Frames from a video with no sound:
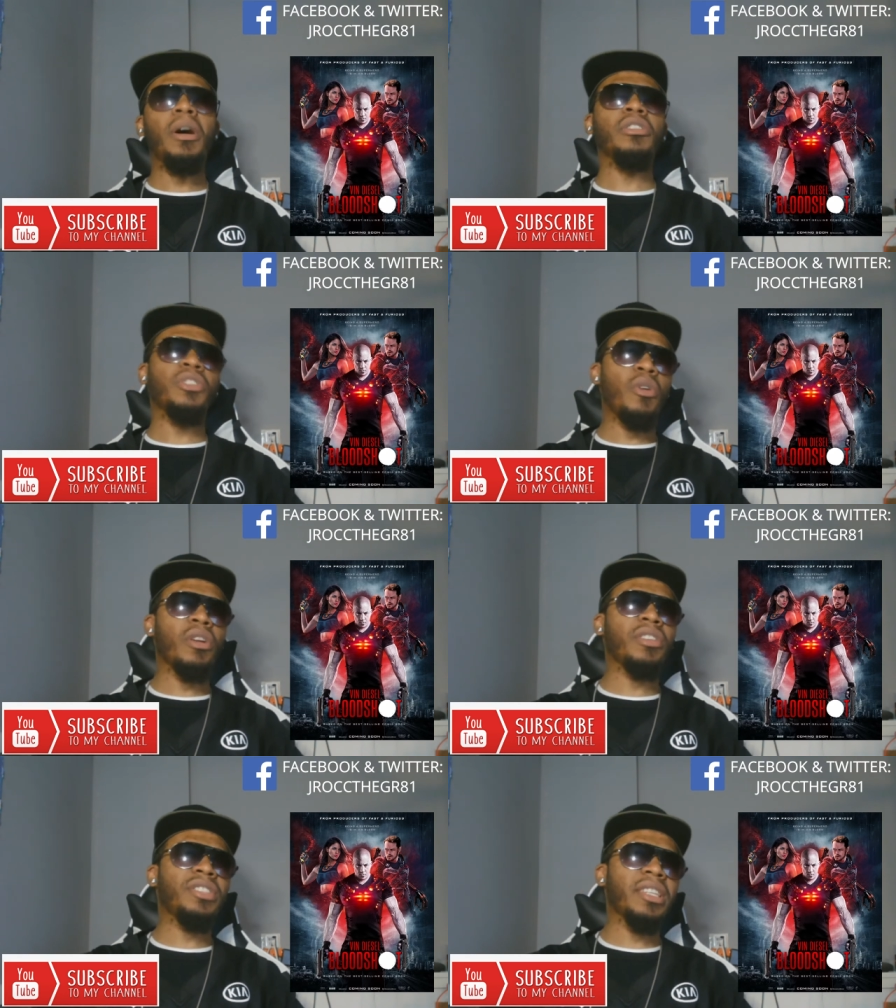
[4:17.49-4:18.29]
so
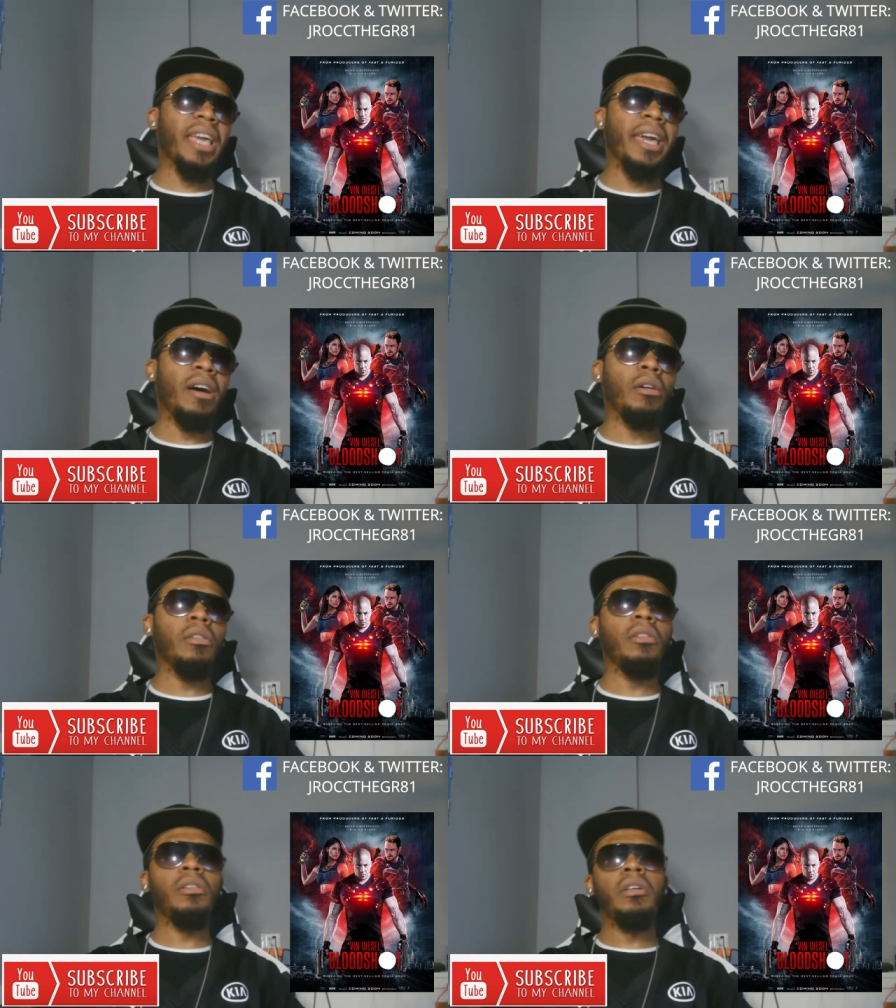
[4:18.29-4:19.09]
on a
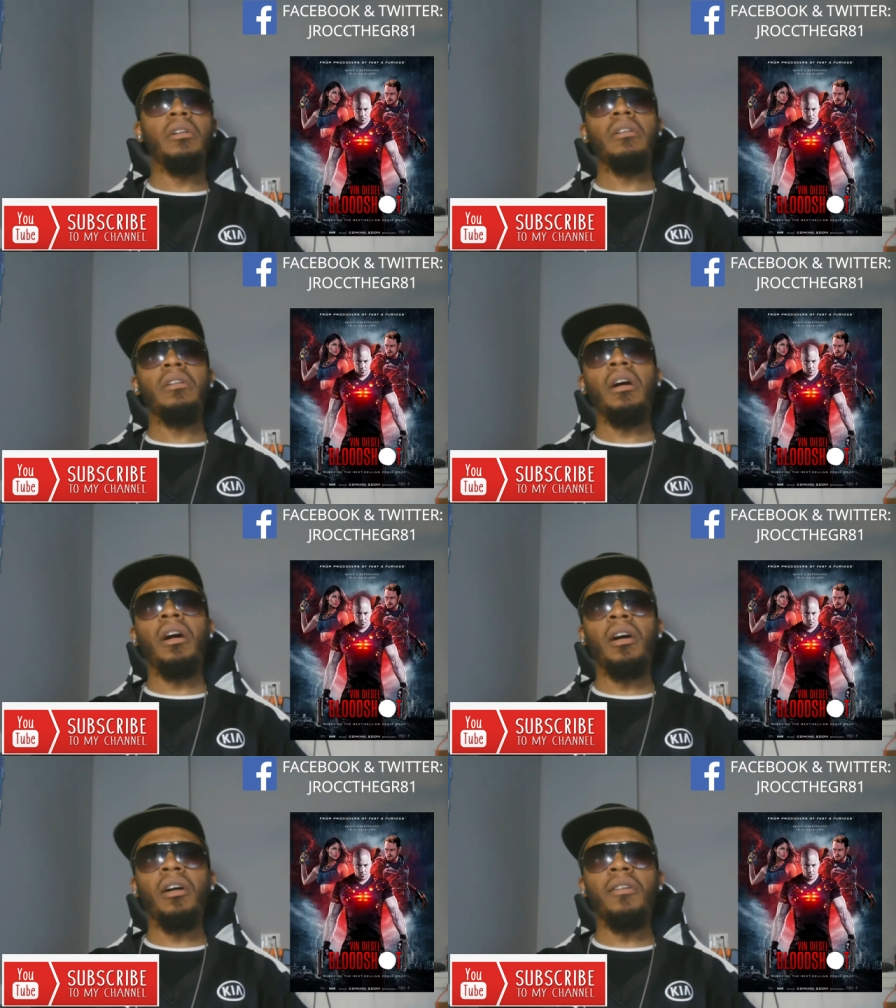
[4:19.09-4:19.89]
scale
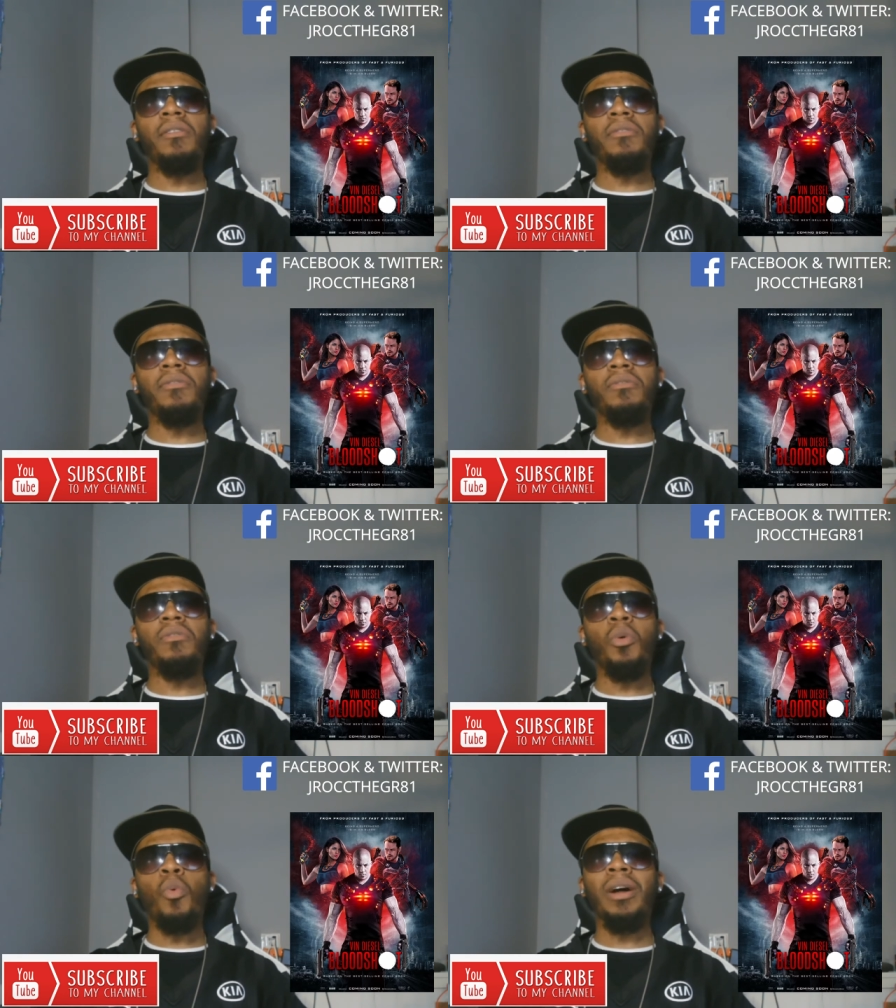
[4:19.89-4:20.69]
of
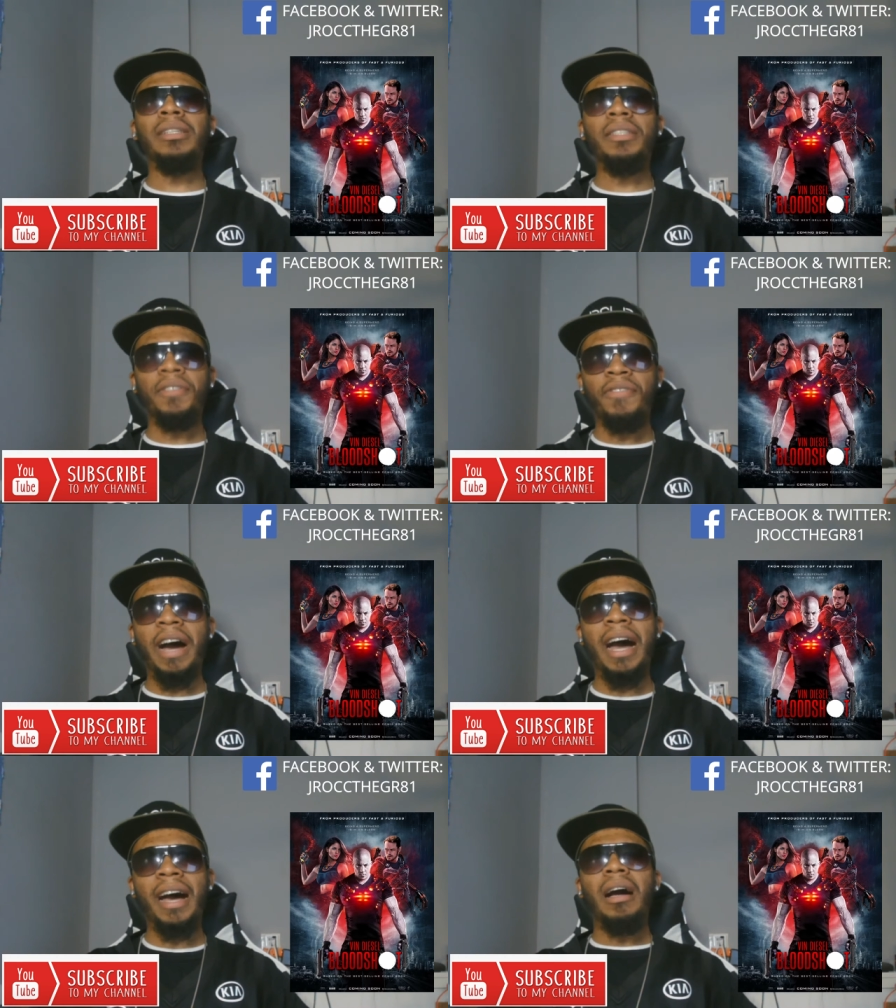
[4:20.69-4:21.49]
1 to
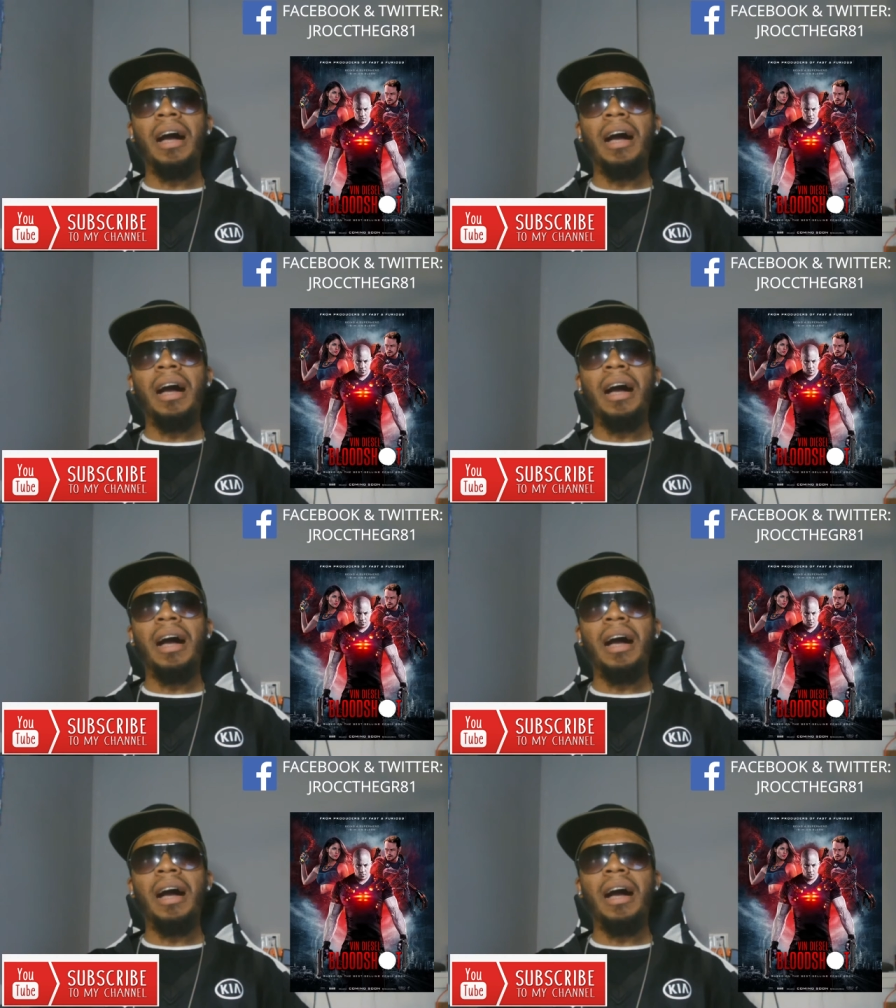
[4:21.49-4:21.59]
5.